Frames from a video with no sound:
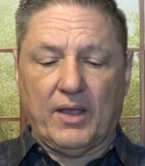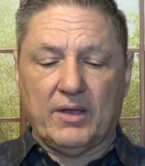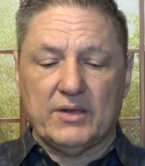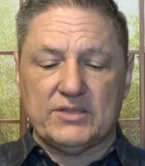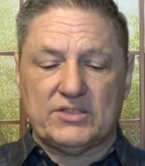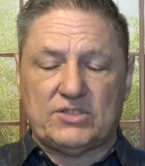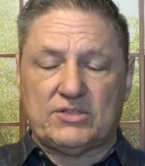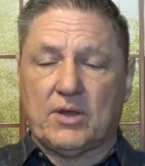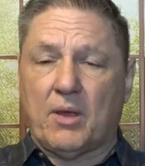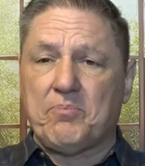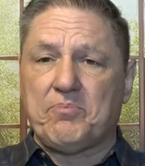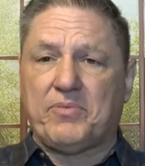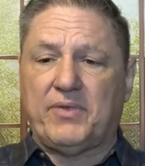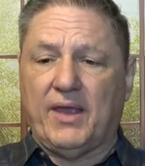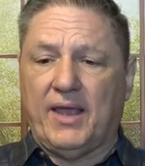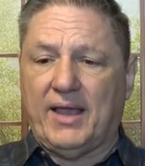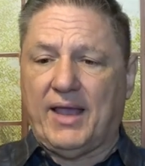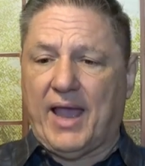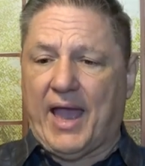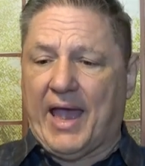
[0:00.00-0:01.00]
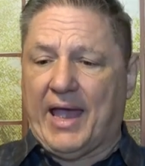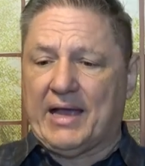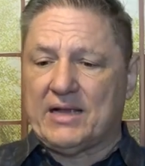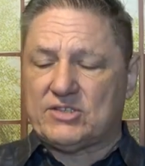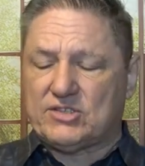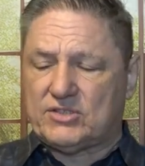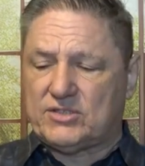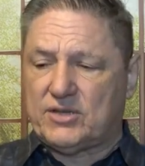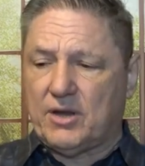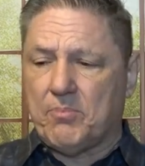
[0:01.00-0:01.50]
something
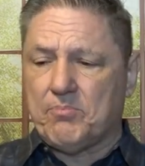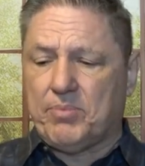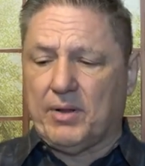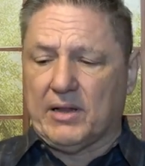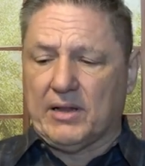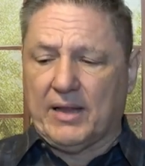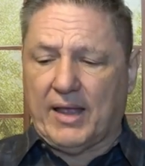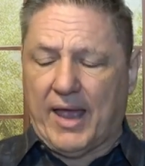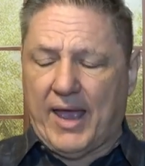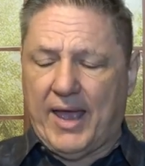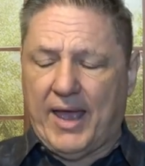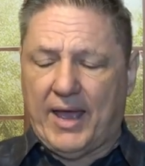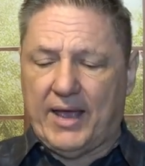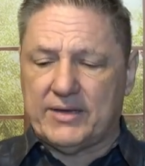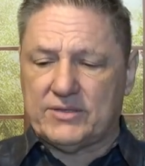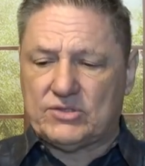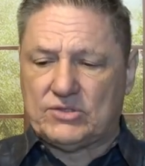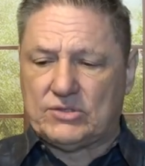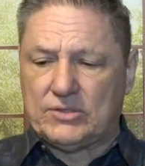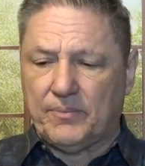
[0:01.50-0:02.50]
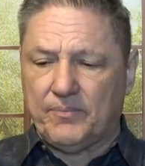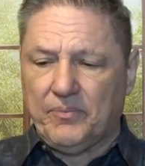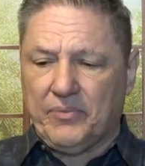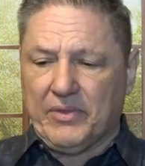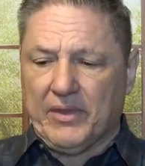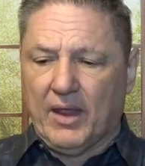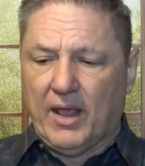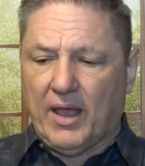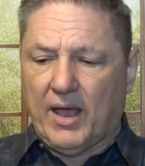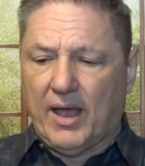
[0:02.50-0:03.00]
as simple as
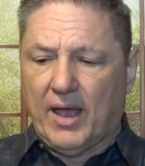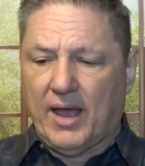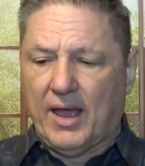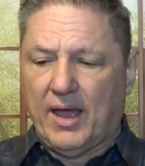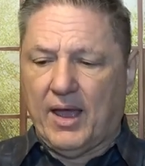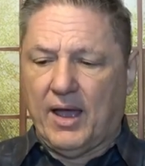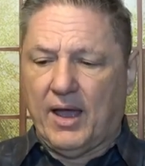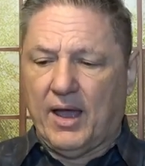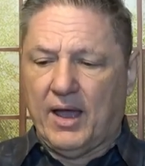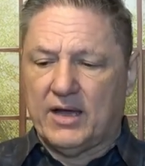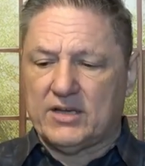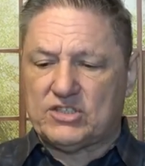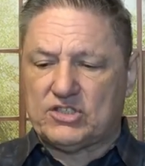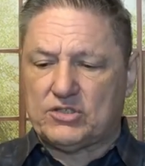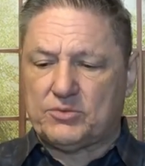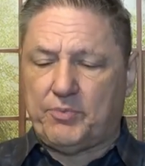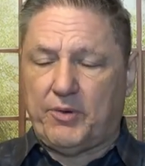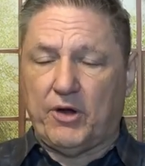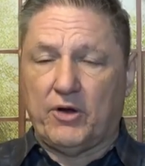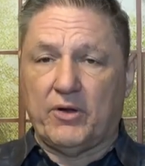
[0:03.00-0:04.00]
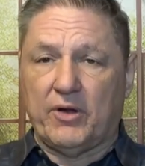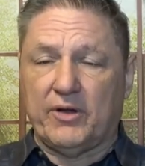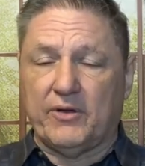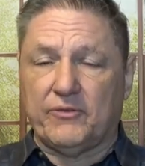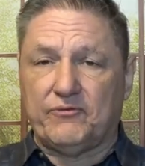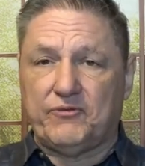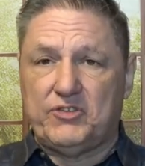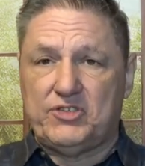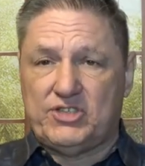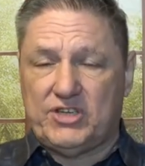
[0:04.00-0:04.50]
uh, a spirit
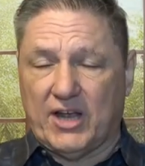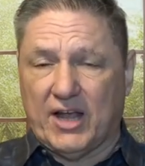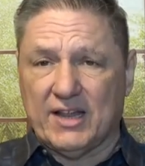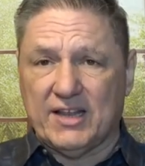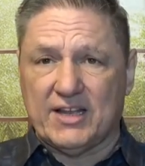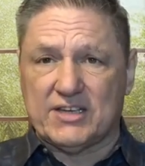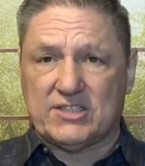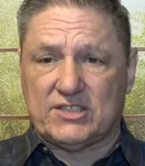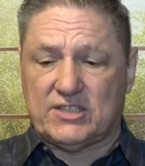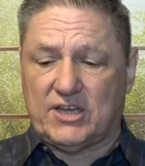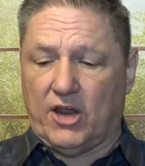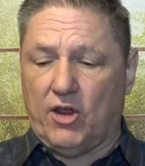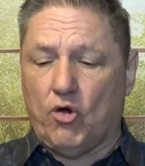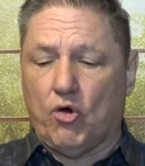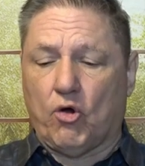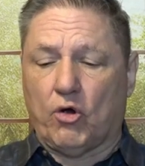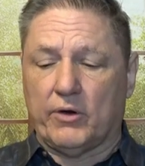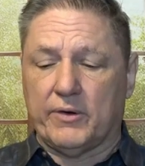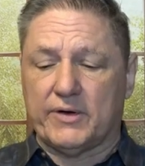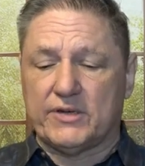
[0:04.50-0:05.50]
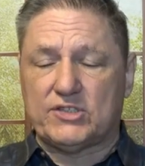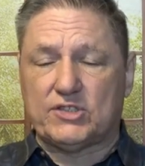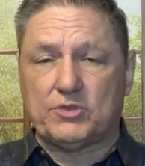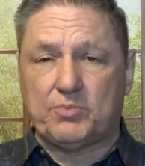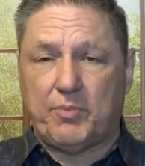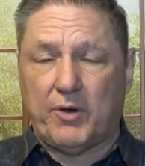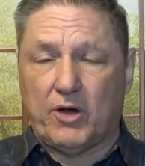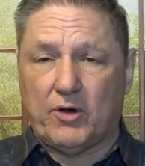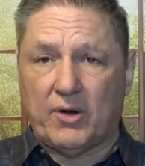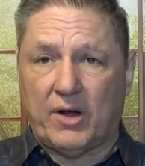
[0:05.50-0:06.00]
of jealousy or a
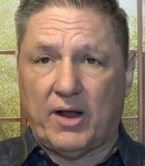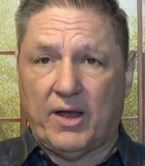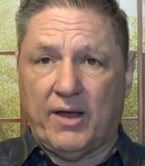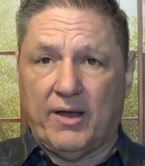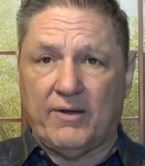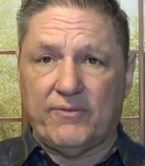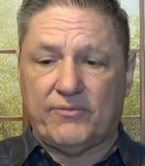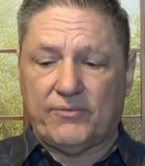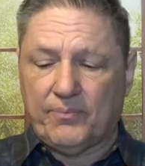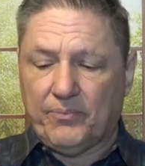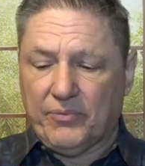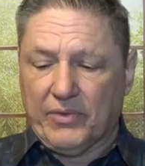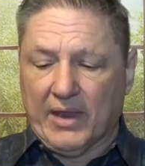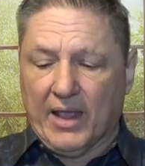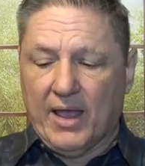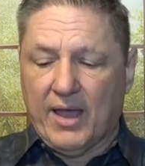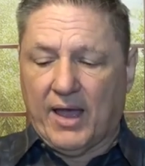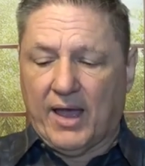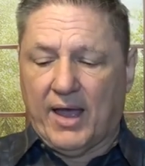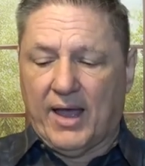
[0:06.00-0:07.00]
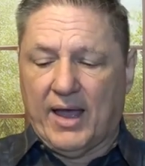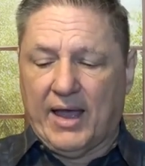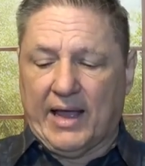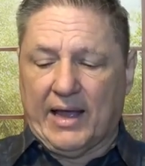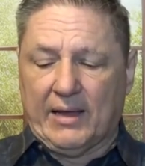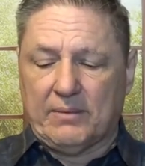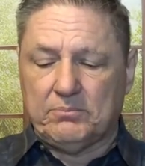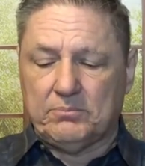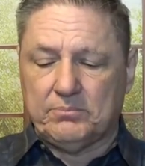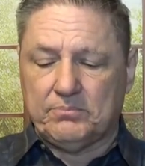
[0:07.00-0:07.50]
spirit of
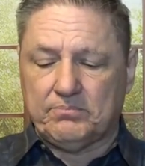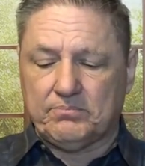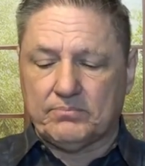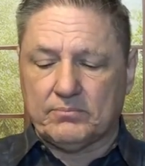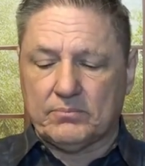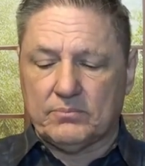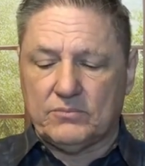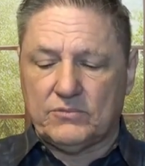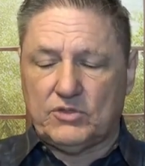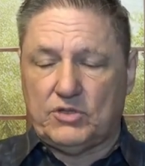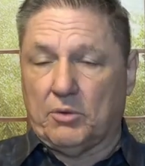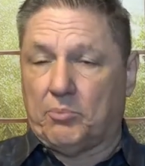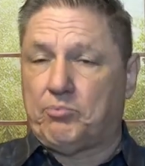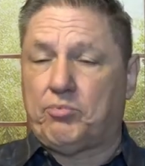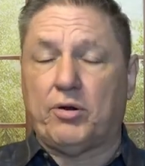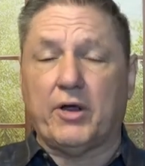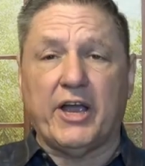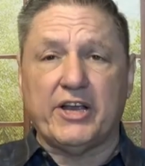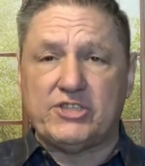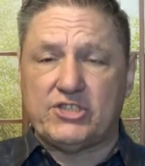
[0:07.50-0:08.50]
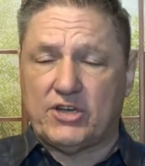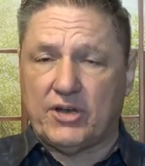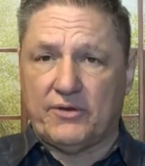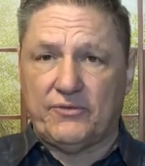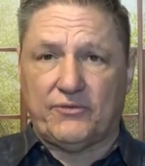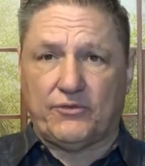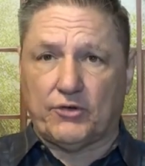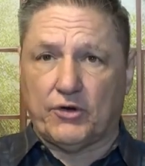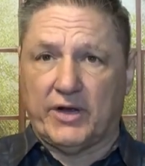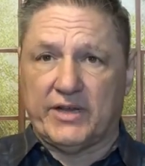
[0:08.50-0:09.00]
um,
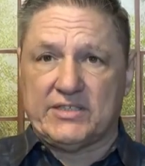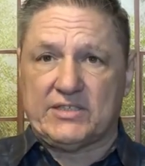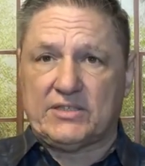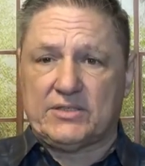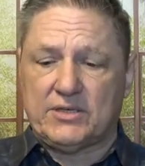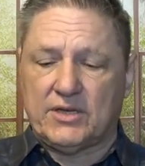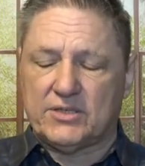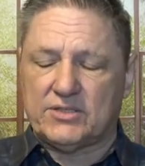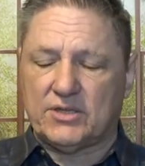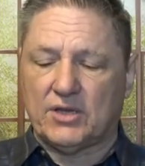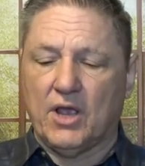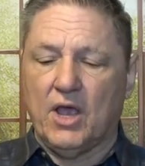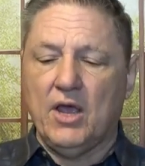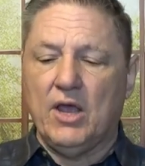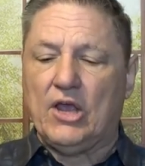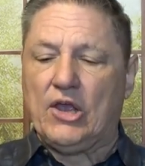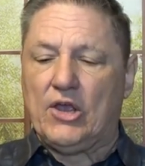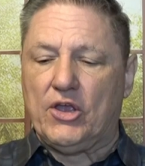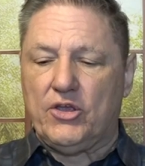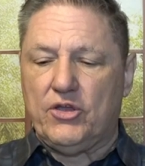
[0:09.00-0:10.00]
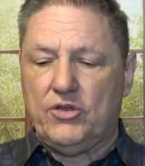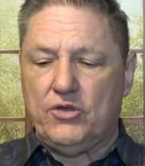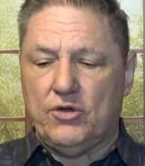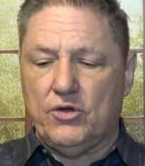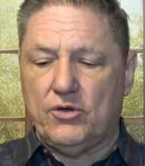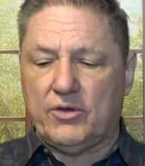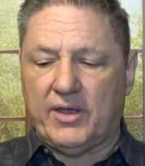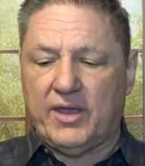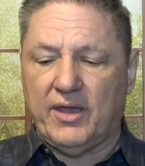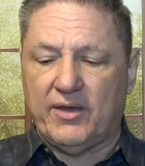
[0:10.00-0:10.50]
depression, for instance,
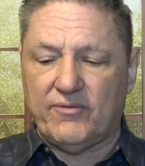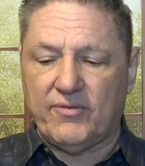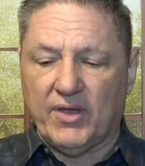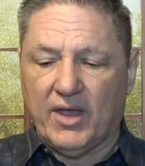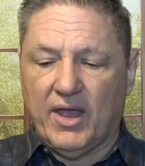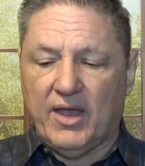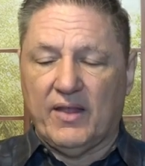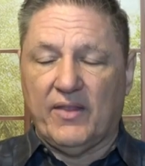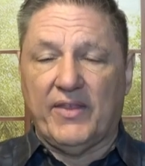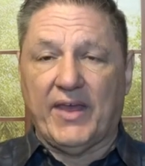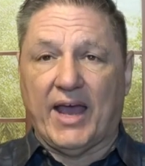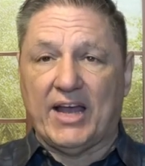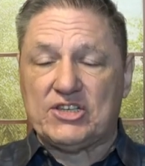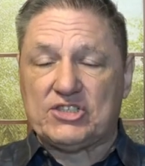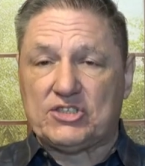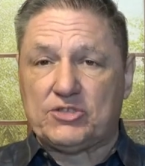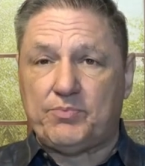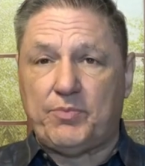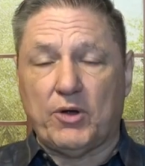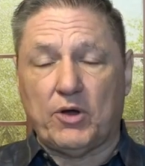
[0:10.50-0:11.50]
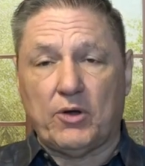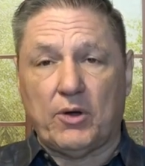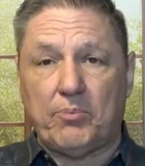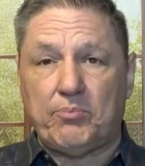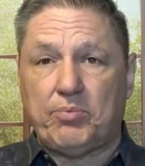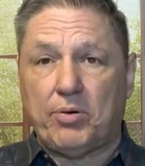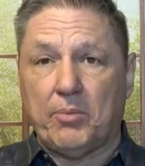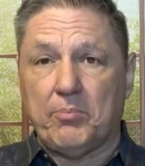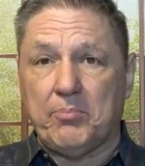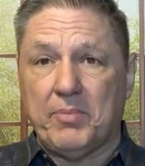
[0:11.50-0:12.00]
you give that
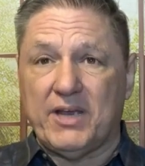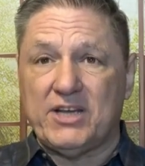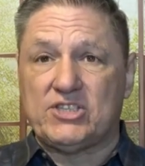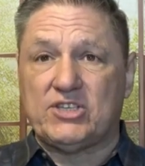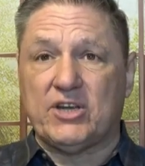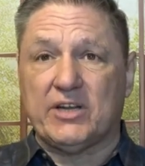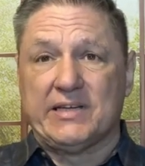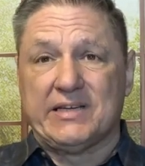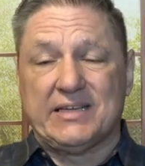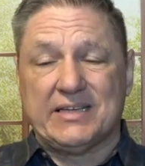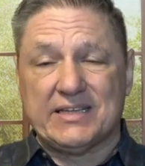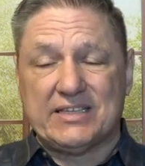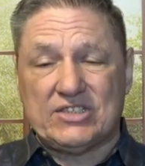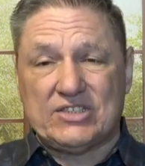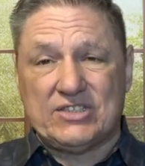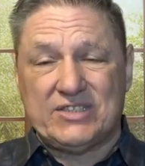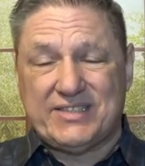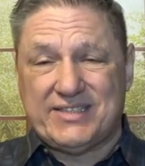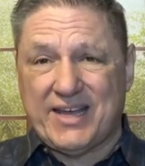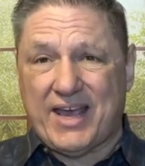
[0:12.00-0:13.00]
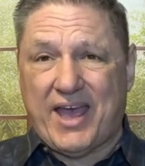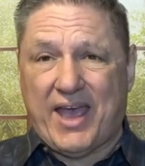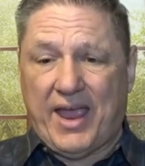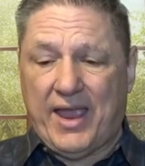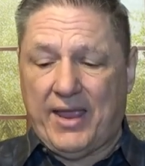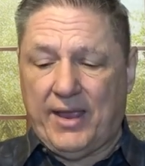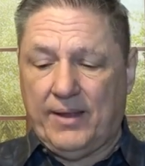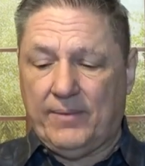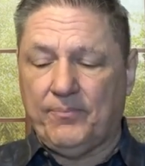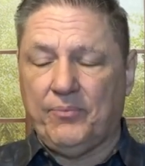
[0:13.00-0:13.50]
spirit permission to
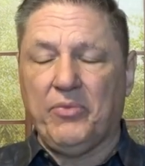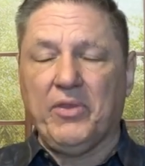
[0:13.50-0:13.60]
stay.